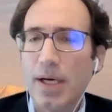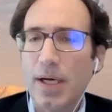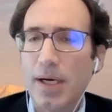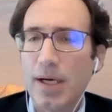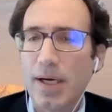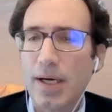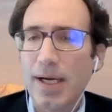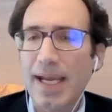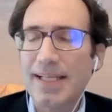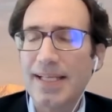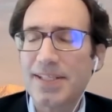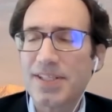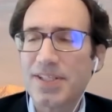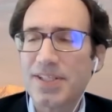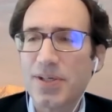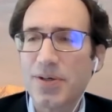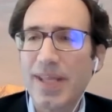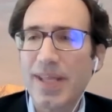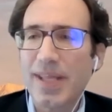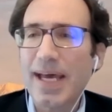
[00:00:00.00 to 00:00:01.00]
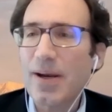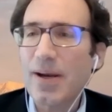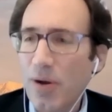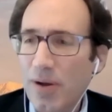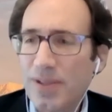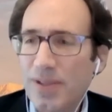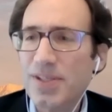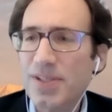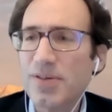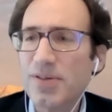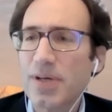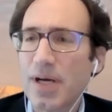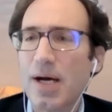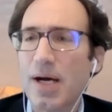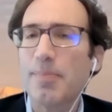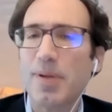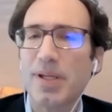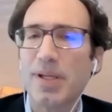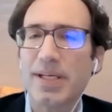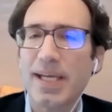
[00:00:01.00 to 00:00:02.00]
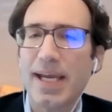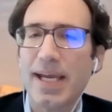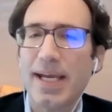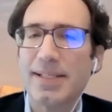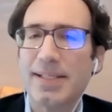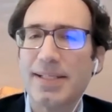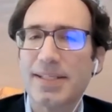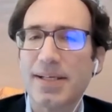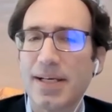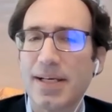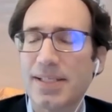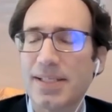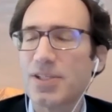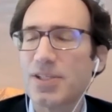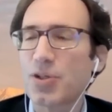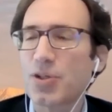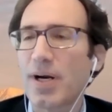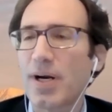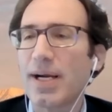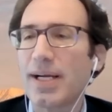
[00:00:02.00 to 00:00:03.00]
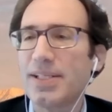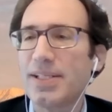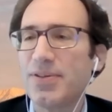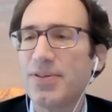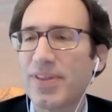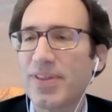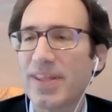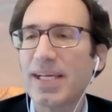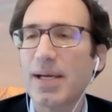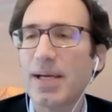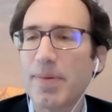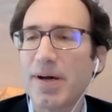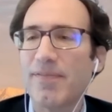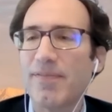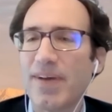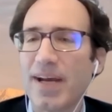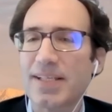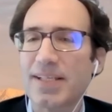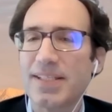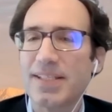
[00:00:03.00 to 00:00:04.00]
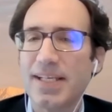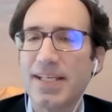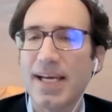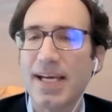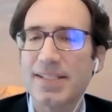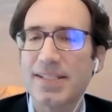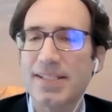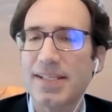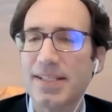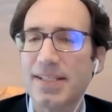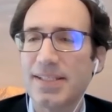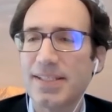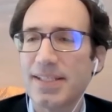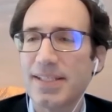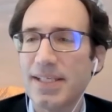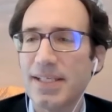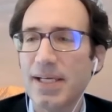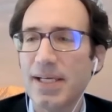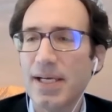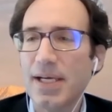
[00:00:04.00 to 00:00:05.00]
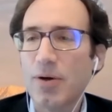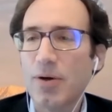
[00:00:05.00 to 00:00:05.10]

And so that also complicates us trying to think about vaccine hesitancy,